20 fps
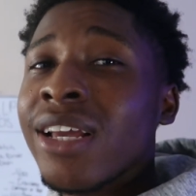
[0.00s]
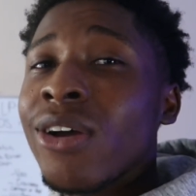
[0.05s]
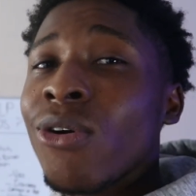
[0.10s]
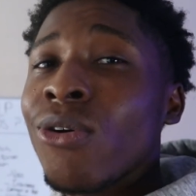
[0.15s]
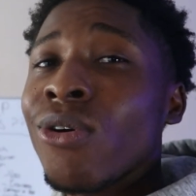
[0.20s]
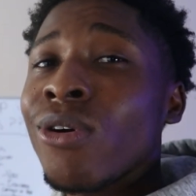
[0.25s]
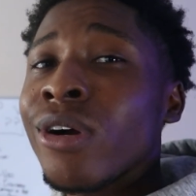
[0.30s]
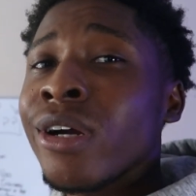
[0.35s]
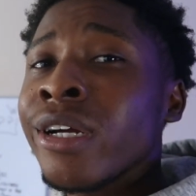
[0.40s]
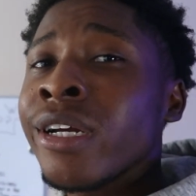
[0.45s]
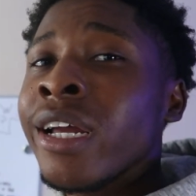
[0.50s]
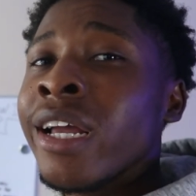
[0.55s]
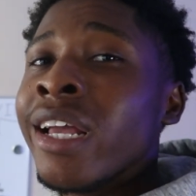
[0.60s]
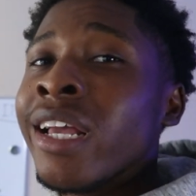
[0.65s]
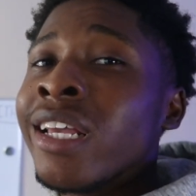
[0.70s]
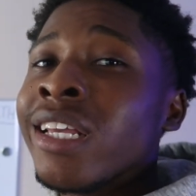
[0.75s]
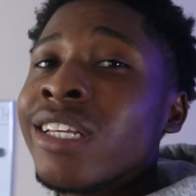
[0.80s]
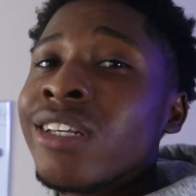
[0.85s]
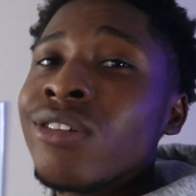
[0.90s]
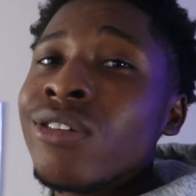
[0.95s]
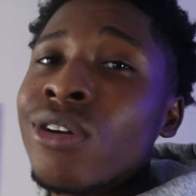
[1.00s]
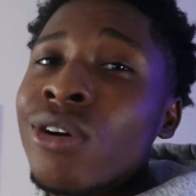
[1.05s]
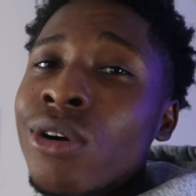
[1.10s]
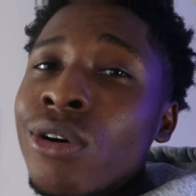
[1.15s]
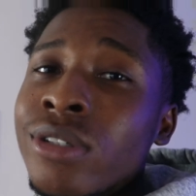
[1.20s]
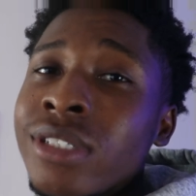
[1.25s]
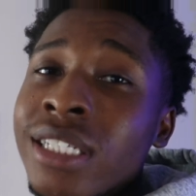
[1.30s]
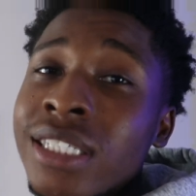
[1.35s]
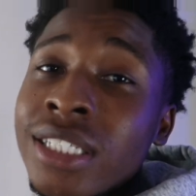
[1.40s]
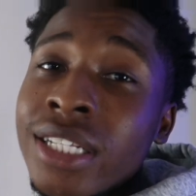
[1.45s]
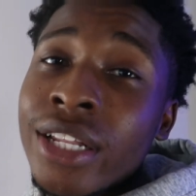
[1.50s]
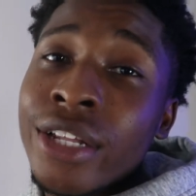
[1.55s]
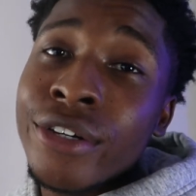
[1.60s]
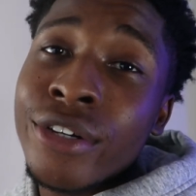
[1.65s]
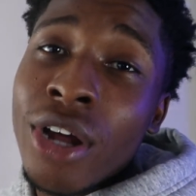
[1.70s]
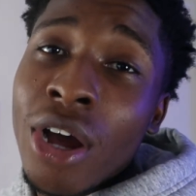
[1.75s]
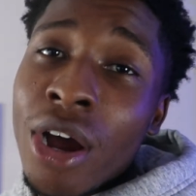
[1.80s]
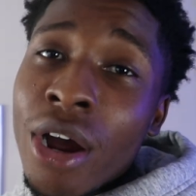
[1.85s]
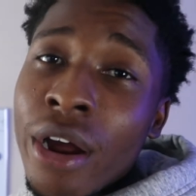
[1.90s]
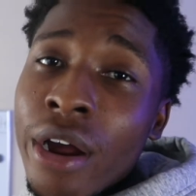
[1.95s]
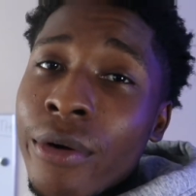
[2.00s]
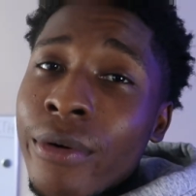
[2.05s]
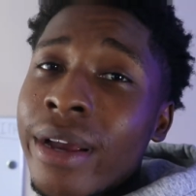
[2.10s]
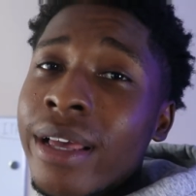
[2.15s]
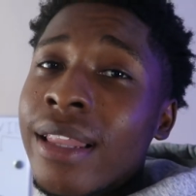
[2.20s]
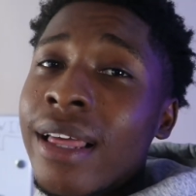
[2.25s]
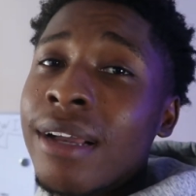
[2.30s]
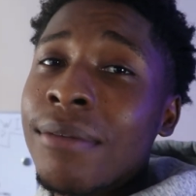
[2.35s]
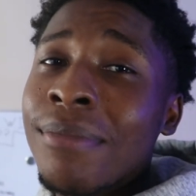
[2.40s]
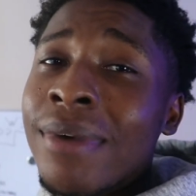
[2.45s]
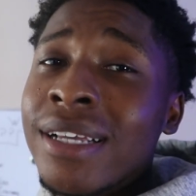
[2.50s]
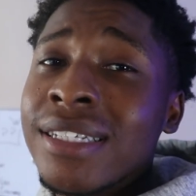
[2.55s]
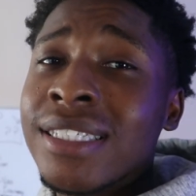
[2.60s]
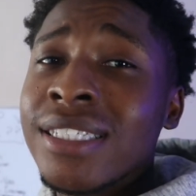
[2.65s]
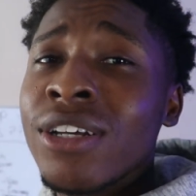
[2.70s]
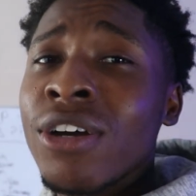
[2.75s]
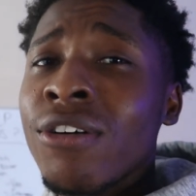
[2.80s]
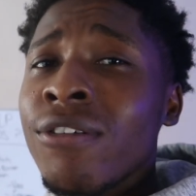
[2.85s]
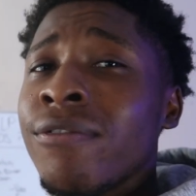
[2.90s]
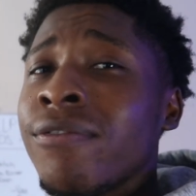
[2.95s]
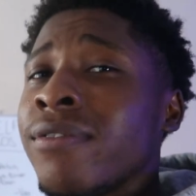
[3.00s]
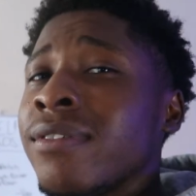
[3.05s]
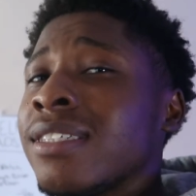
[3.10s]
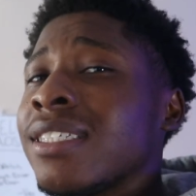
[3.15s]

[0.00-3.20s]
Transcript: or you know, just learn the hard way like myself.